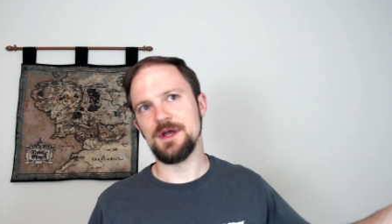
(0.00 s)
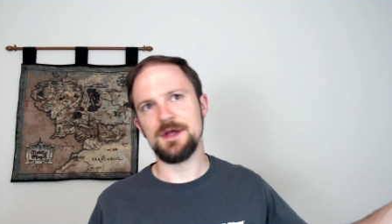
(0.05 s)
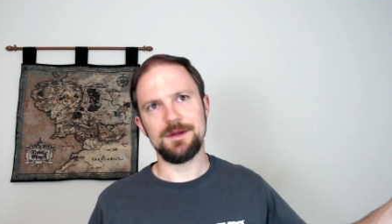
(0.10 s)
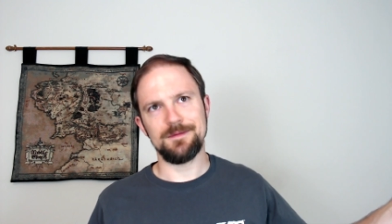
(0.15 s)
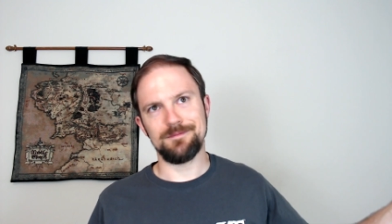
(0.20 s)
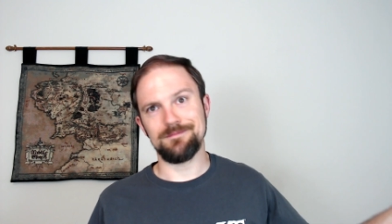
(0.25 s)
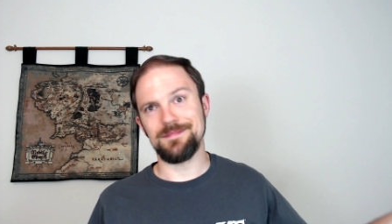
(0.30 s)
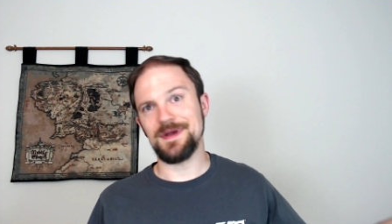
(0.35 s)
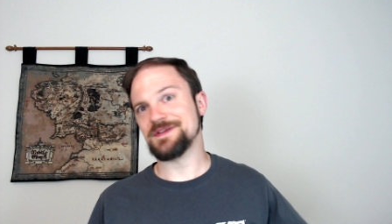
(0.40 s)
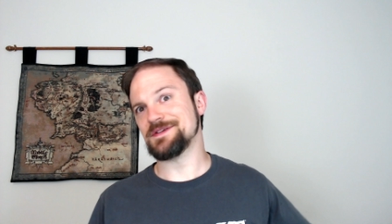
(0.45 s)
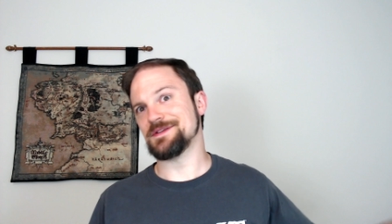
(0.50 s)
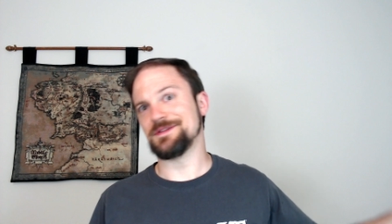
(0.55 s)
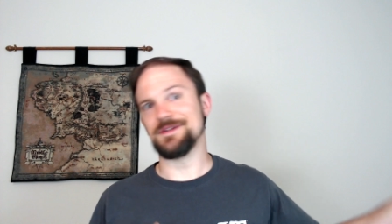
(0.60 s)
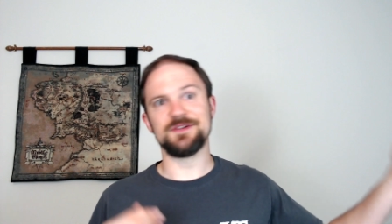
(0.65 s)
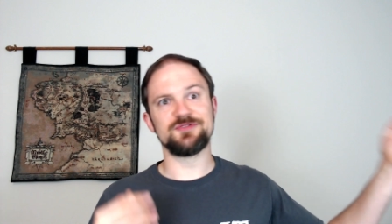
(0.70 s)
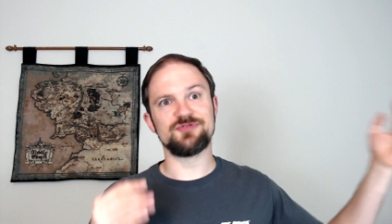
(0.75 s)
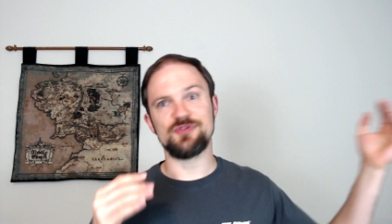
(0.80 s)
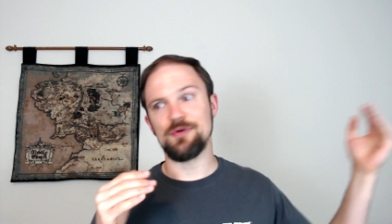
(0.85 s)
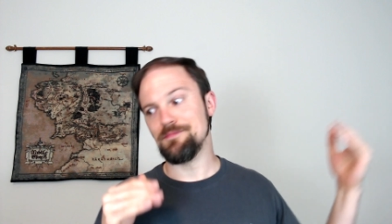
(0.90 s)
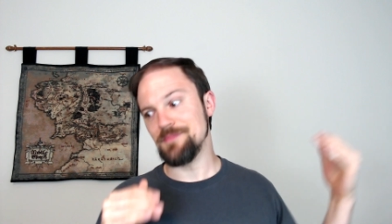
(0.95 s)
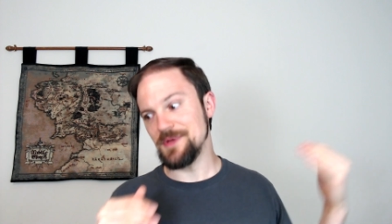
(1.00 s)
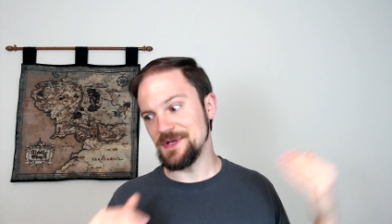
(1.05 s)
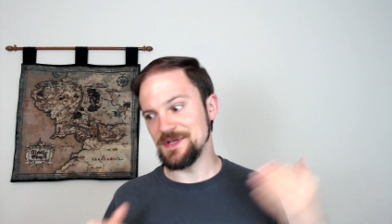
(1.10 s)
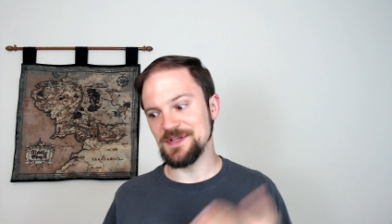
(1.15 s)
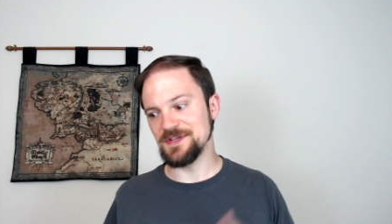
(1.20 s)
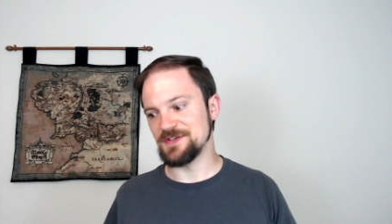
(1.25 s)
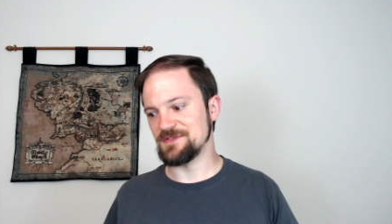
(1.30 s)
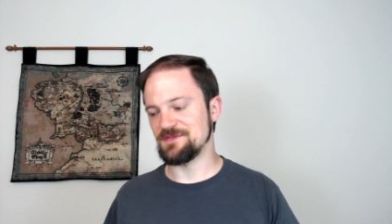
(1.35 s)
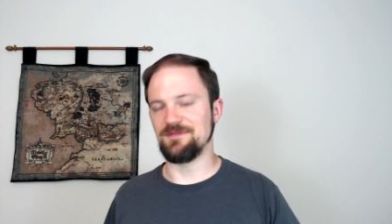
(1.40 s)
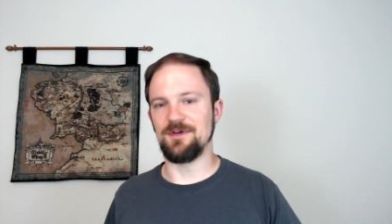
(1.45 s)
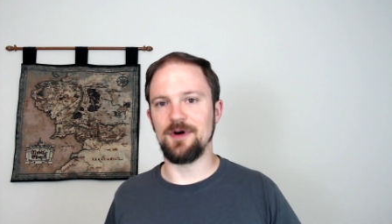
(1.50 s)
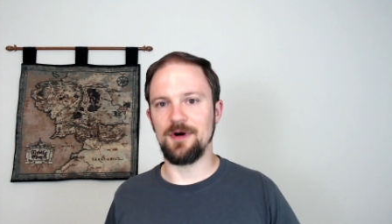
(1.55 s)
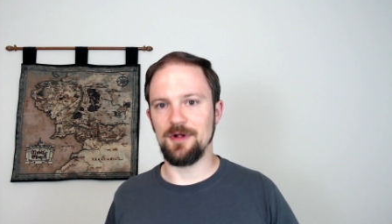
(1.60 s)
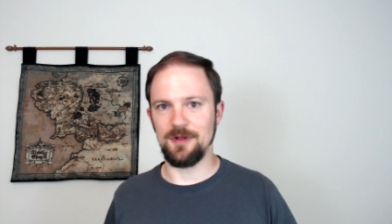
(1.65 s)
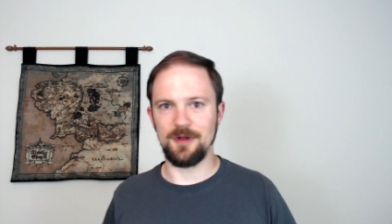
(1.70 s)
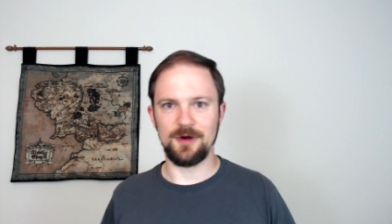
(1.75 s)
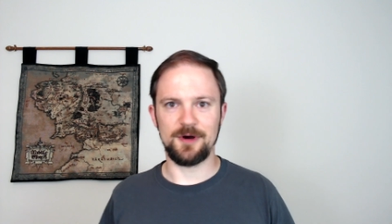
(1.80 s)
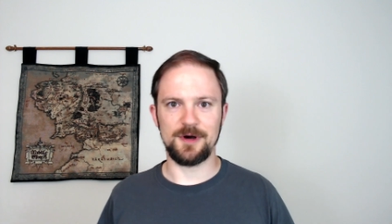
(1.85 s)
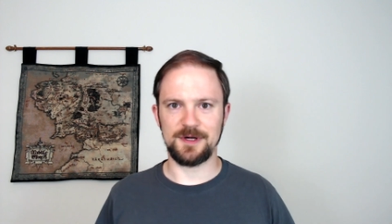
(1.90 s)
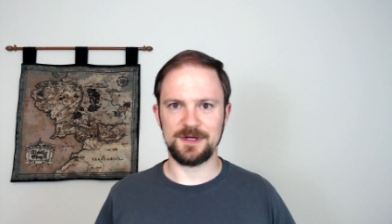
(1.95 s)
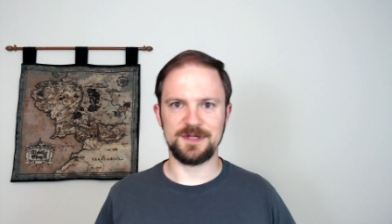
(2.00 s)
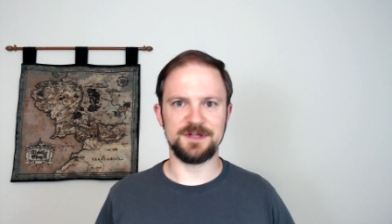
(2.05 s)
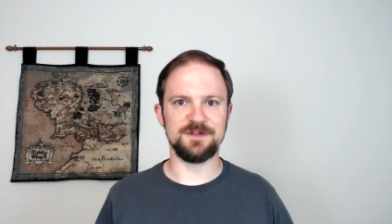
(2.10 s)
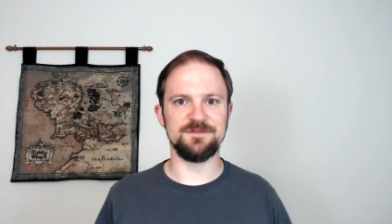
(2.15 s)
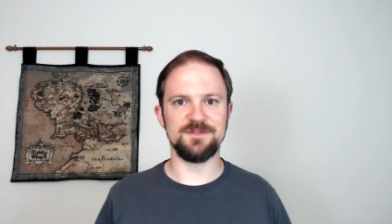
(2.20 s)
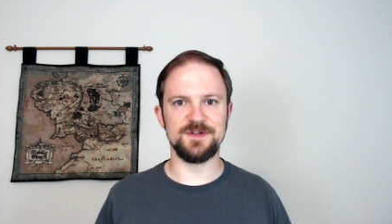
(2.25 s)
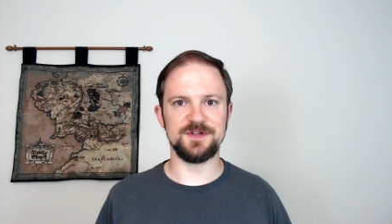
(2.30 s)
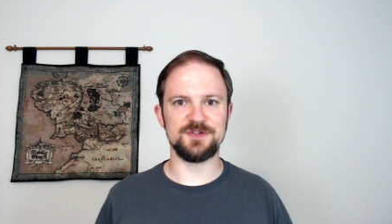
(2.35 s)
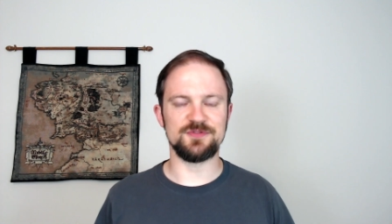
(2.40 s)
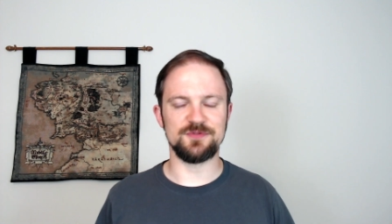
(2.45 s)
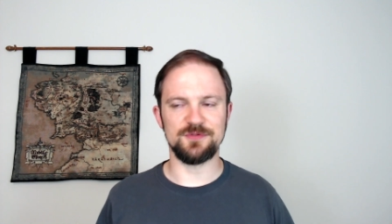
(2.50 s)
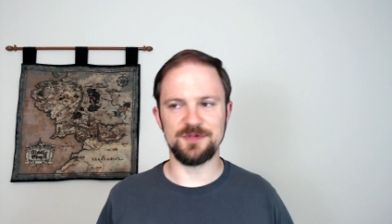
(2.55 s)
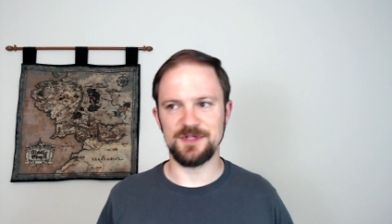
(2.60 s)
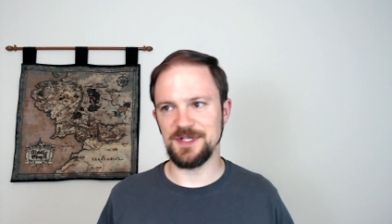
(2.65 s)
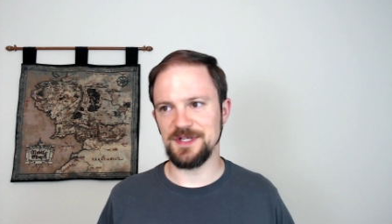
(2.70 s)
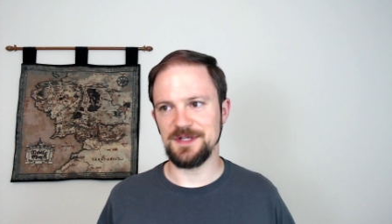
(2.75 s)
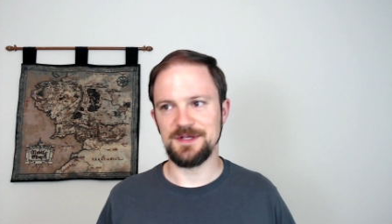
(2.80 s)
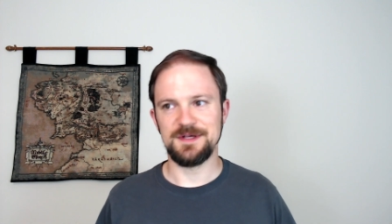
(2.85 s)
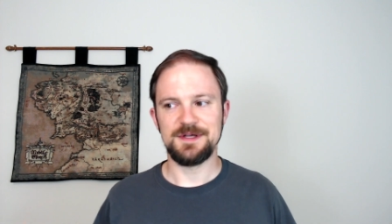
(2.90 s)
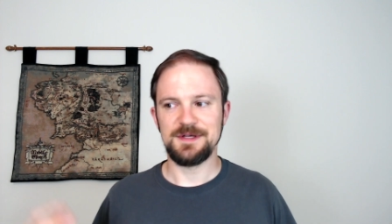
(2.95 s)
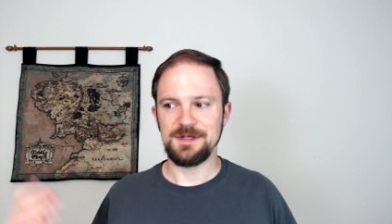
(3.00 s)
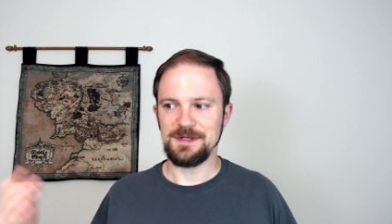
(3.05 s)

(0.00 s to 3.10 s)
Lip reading: basically a tremendous fall arc, and eventually,